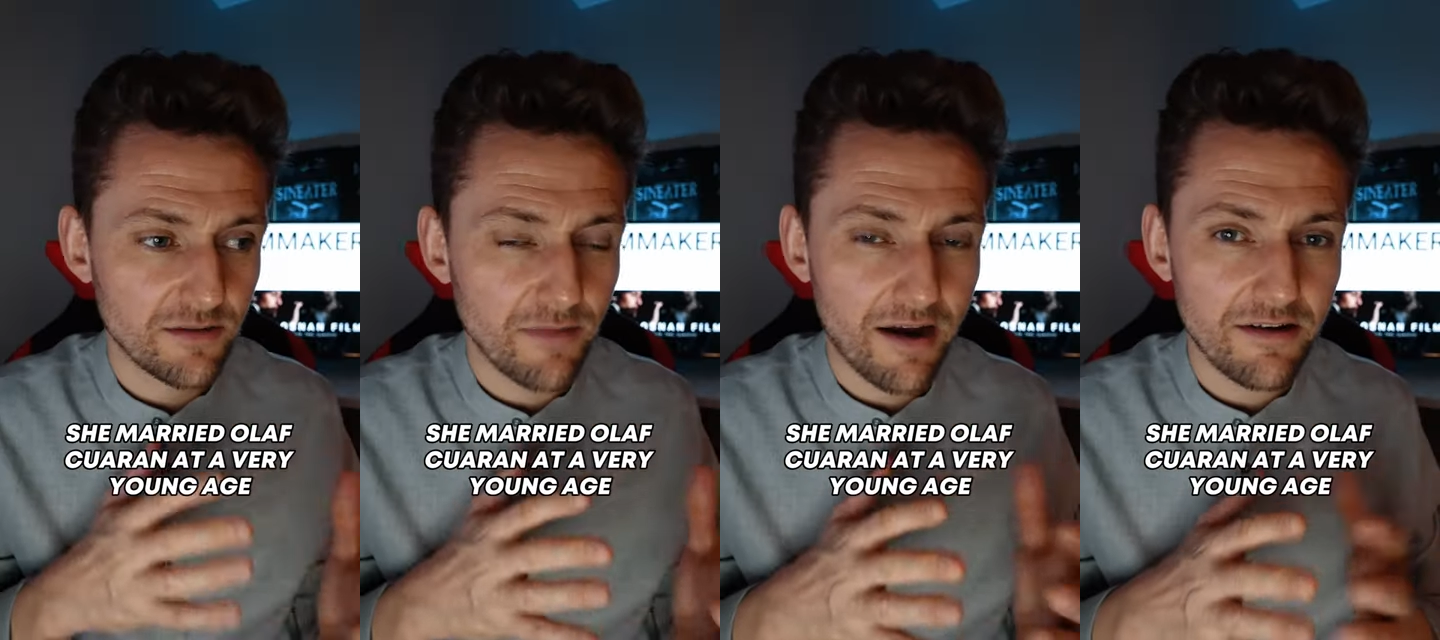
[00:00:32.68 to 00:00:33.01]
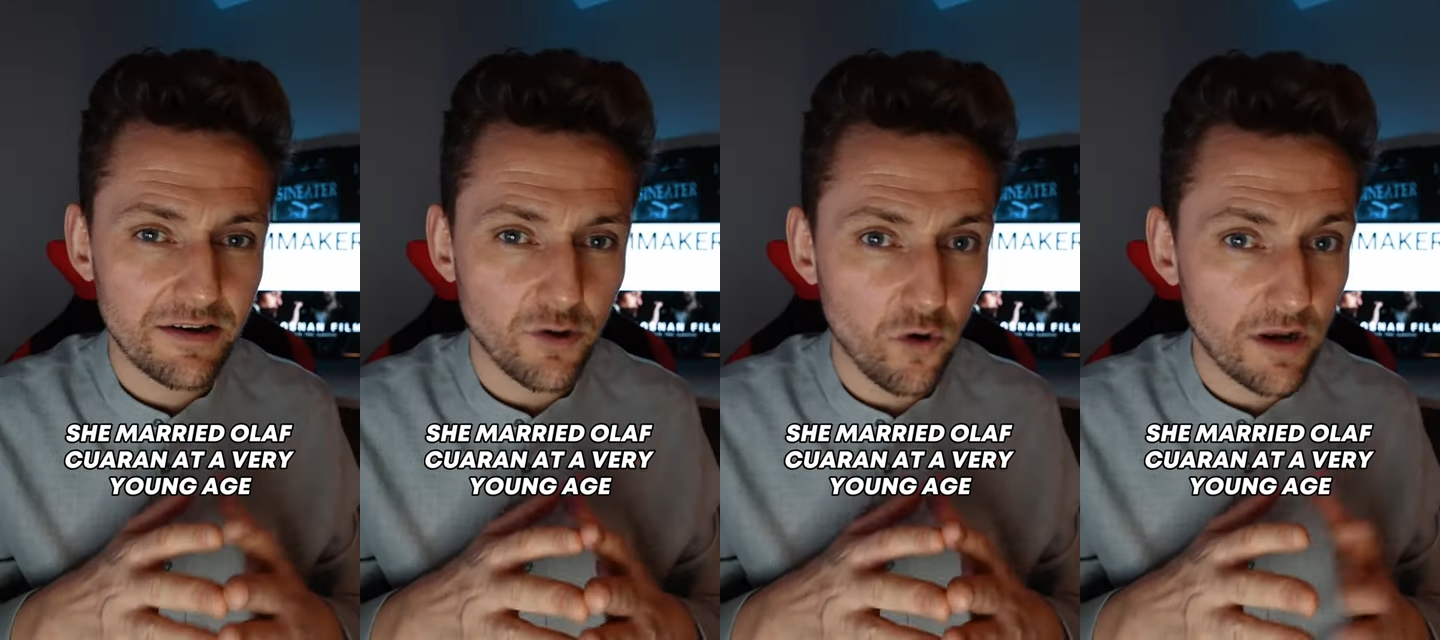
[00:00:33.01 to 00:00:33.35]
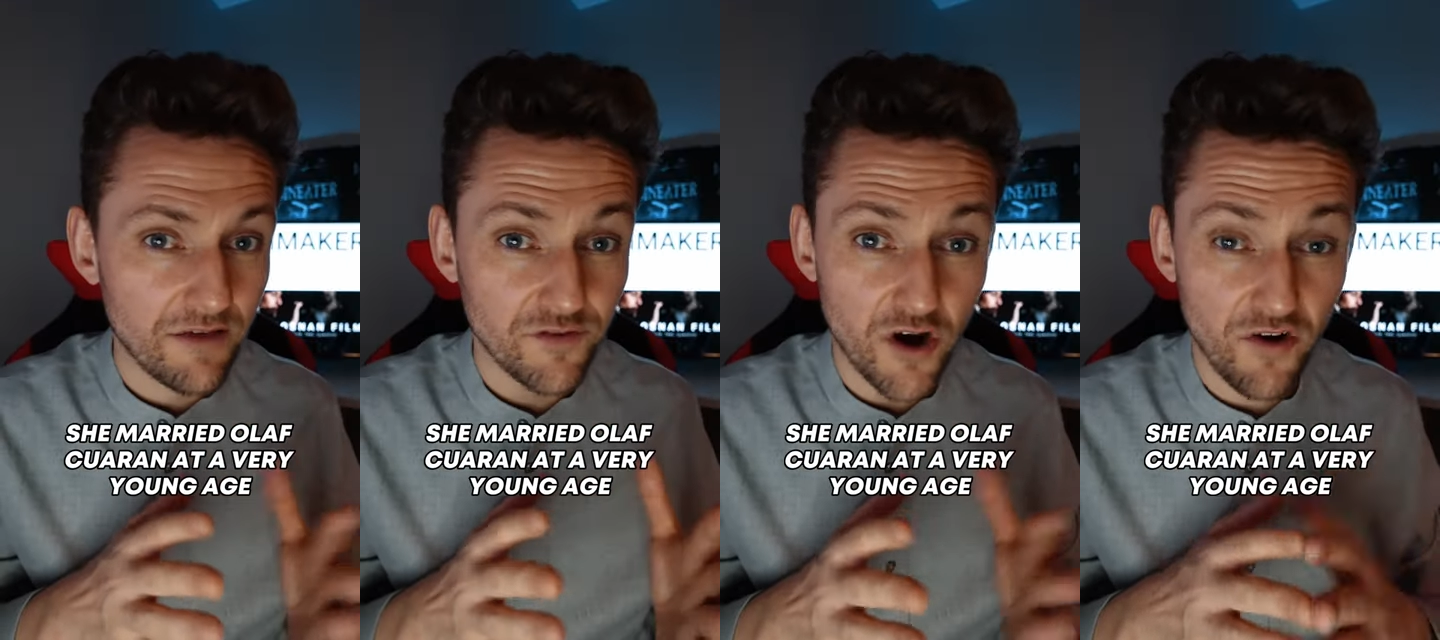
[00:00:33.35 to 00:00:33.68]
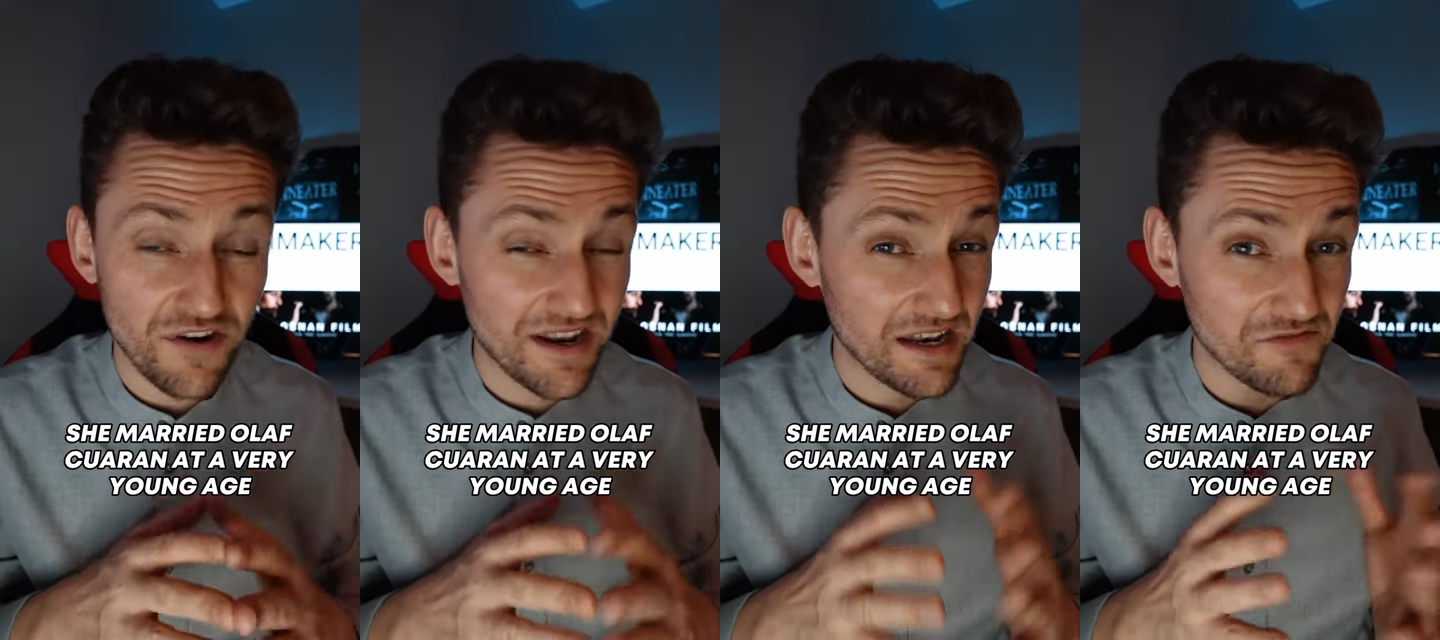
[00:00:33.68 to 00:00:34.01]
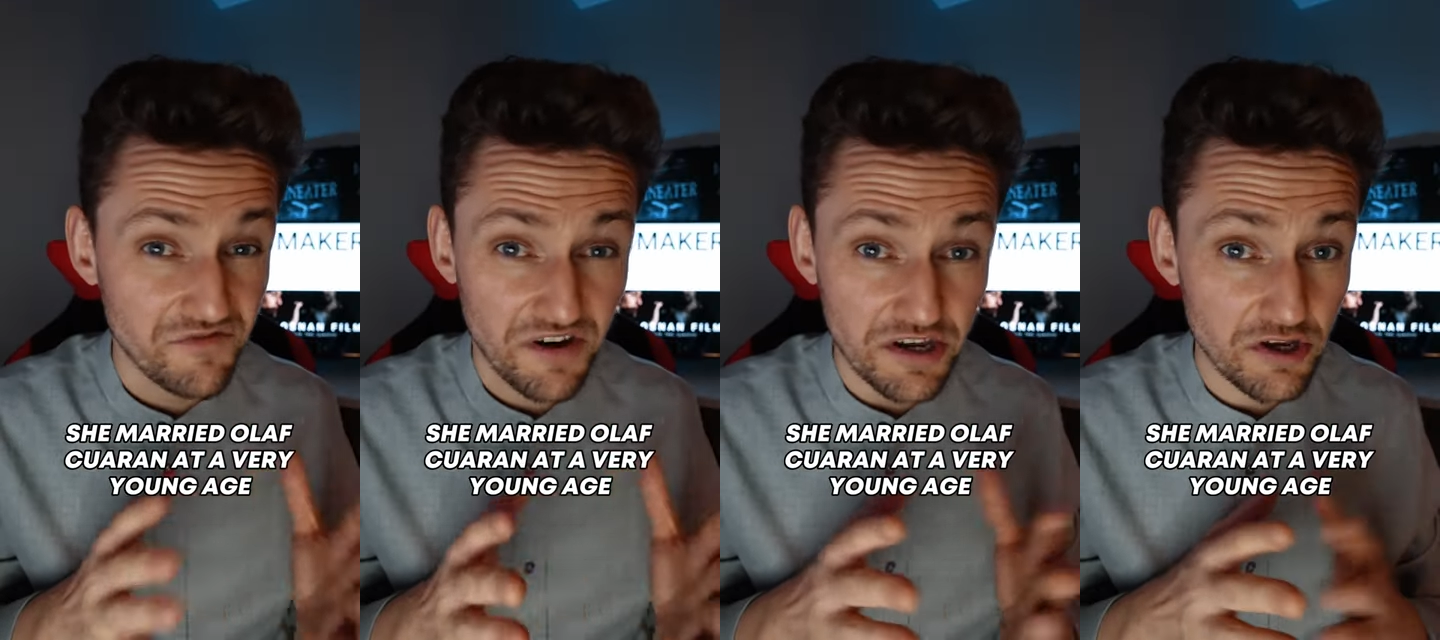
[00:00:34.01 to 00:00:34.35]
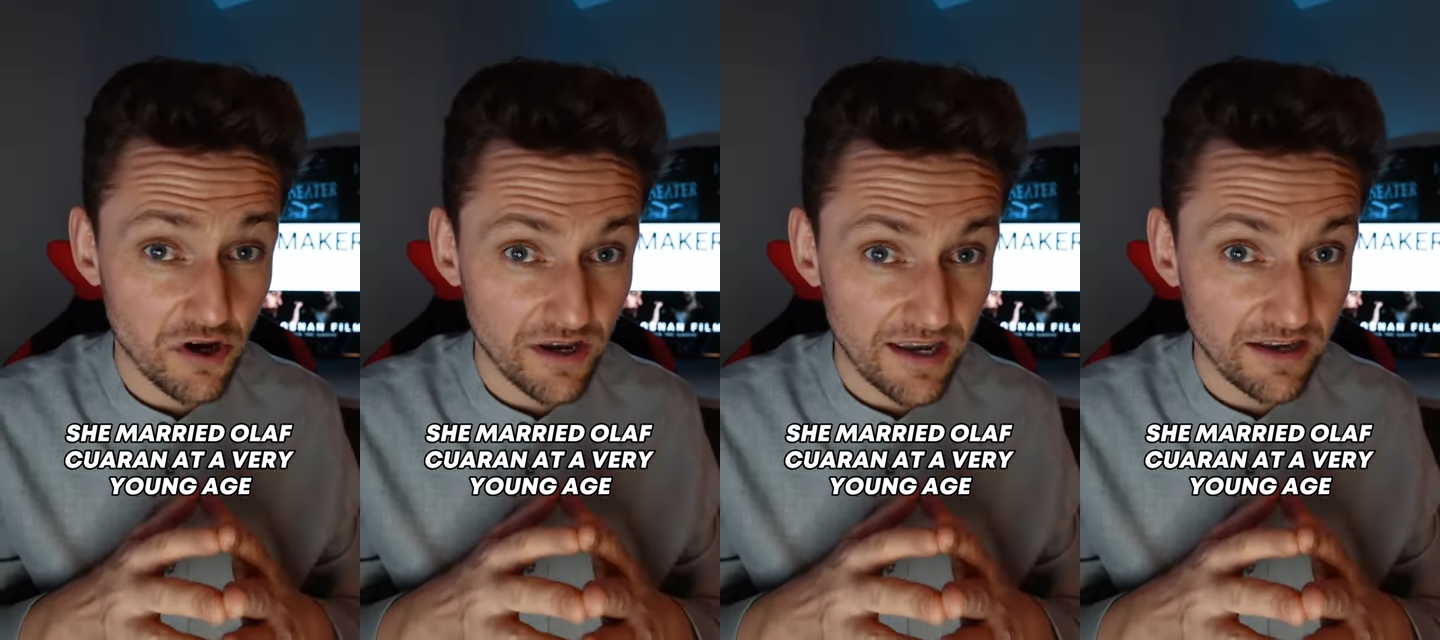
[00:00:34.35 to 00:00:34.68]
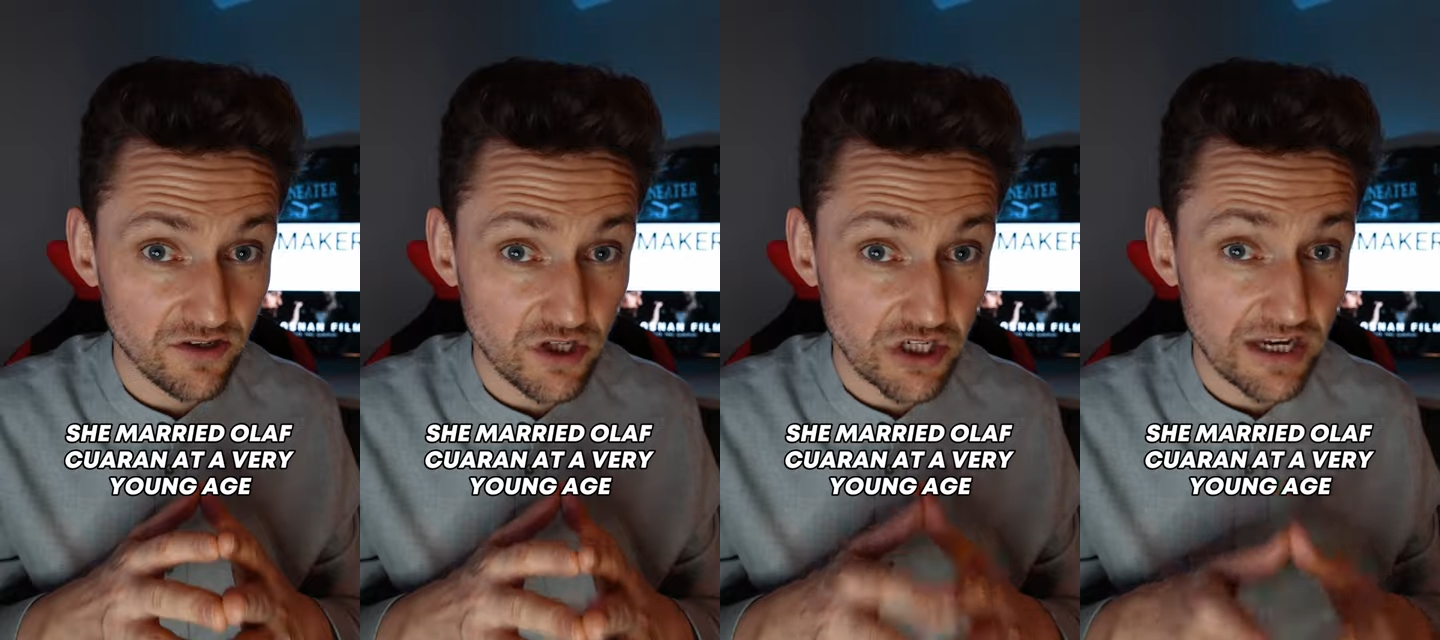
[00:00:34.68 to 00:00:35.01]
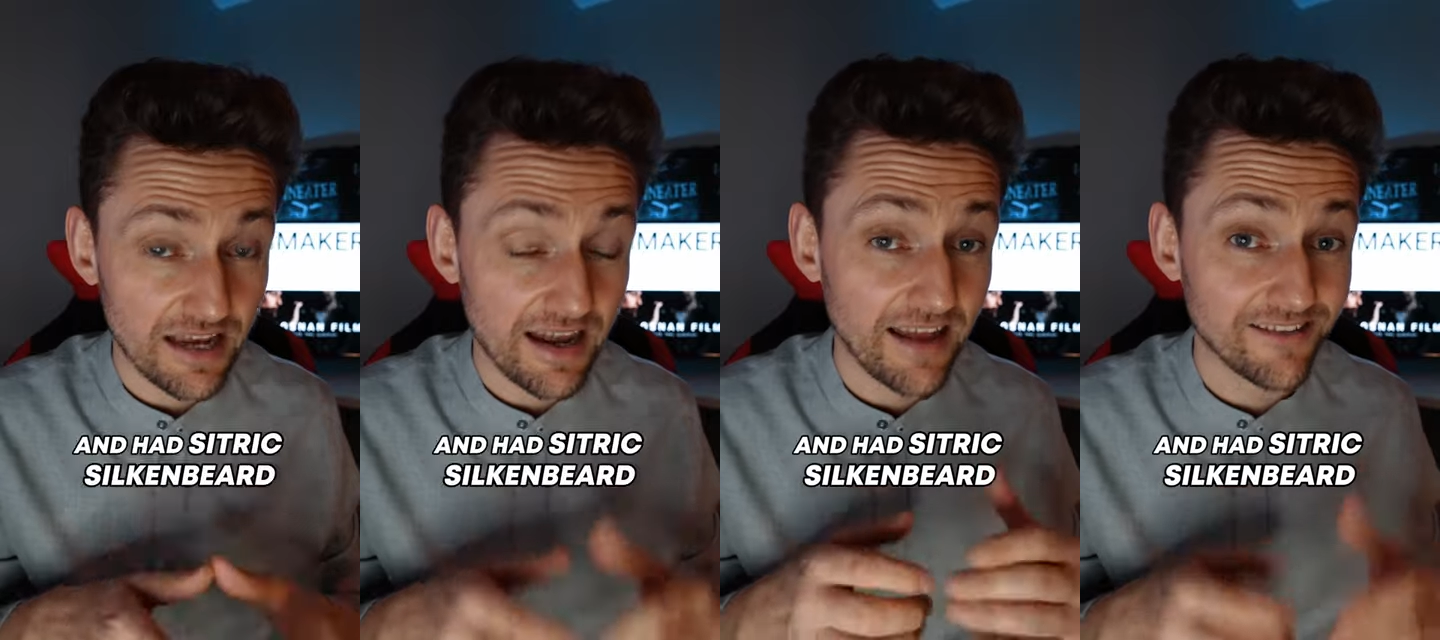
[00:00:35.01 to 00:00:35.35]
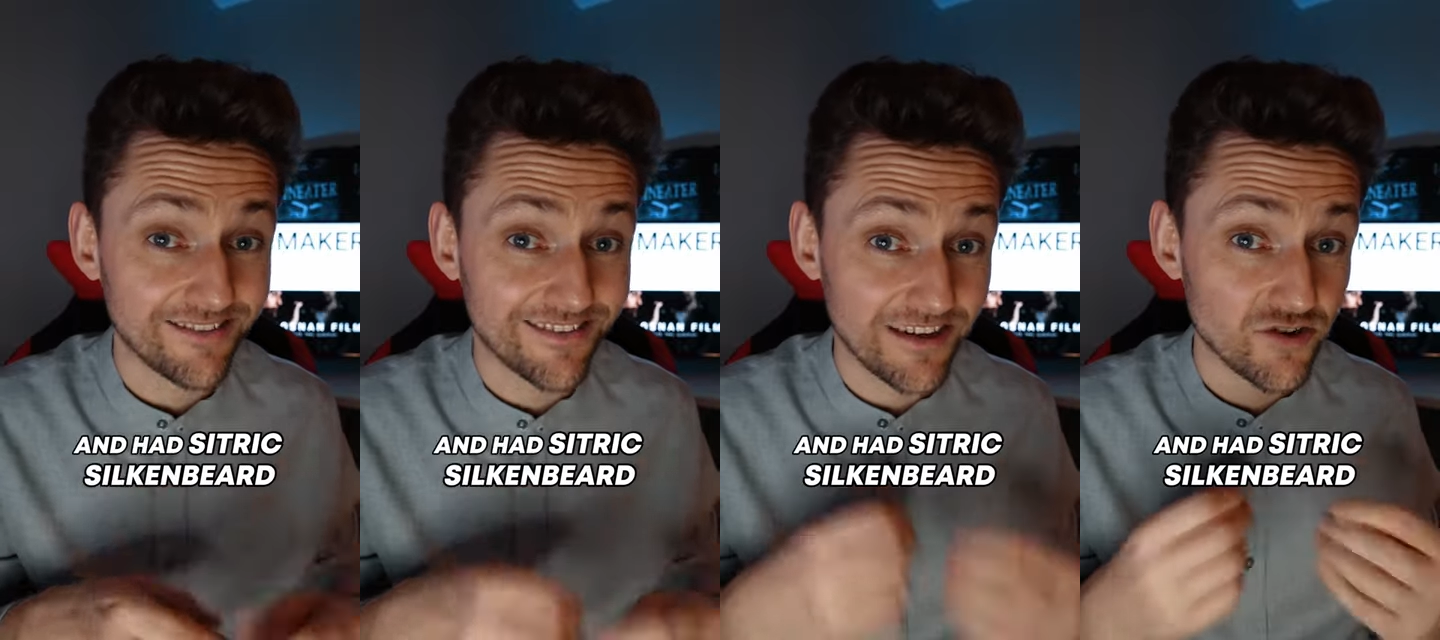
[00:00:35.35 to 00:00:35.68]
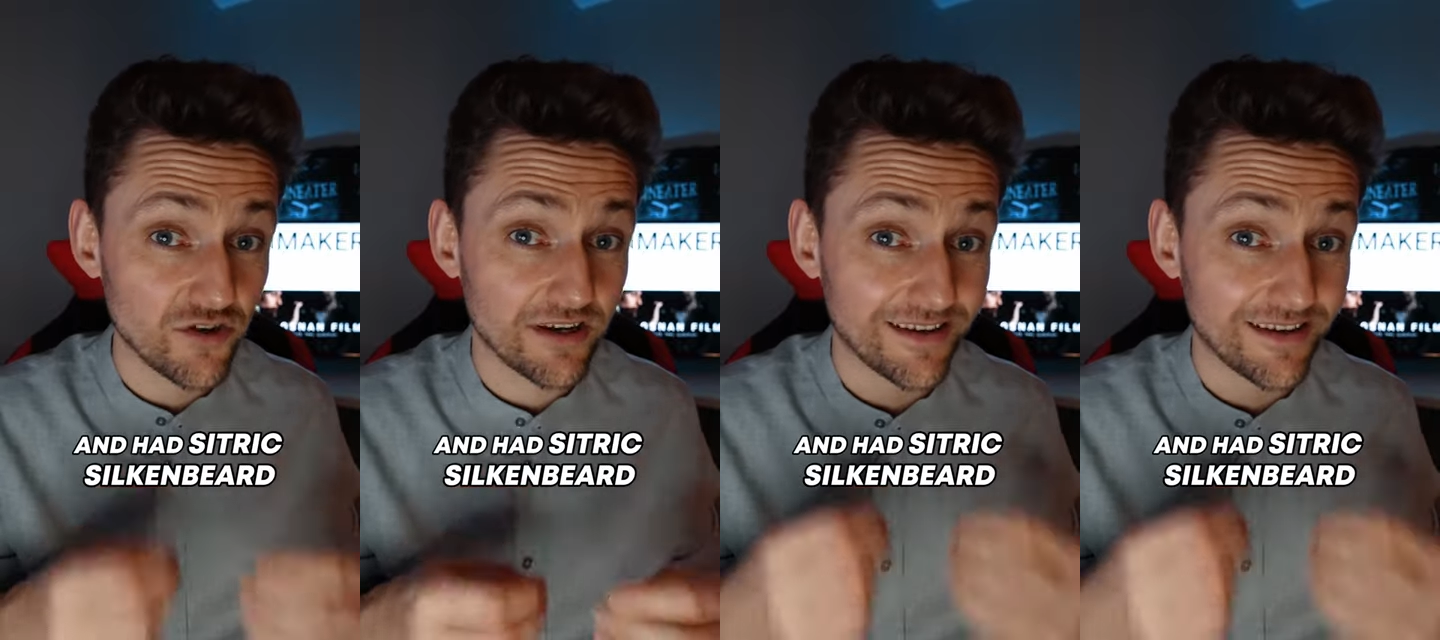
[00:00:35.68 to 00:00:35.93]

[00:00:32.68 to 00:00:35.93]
married Olaf Cuaran at a very young age and had Sitric